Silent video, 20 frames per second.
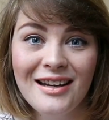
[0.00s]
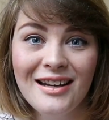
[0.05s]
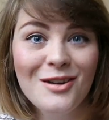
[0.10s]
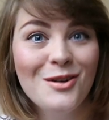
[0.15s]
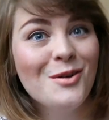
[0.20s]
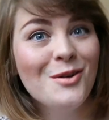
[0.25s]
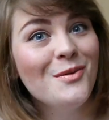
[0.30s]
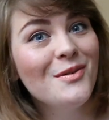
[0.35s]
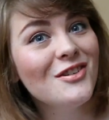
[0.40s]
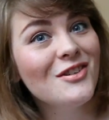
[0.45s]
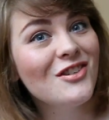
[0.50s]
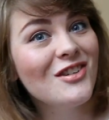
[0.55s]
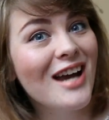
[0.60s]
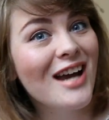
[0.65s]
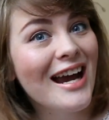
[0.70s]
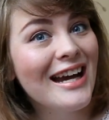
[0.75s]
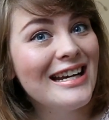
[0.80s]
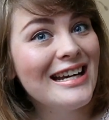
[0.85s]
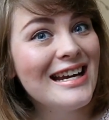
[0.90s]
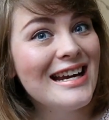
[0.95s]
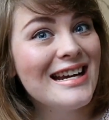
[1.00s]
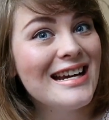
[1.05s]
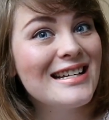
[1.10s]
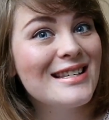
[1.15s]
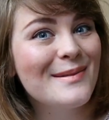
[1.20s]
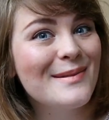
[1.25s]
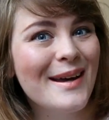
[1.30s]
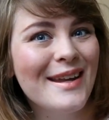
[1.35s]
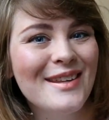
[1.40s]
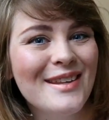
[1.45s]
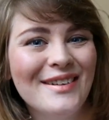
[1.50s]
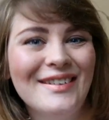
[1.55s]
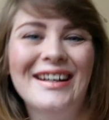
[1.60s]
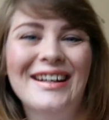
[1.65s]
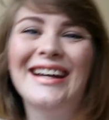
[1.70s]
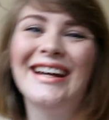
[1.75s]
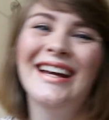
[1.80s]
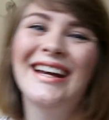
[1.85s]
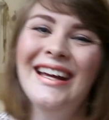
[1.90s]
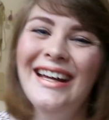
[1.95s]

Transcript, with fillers: who was Chinese by the way.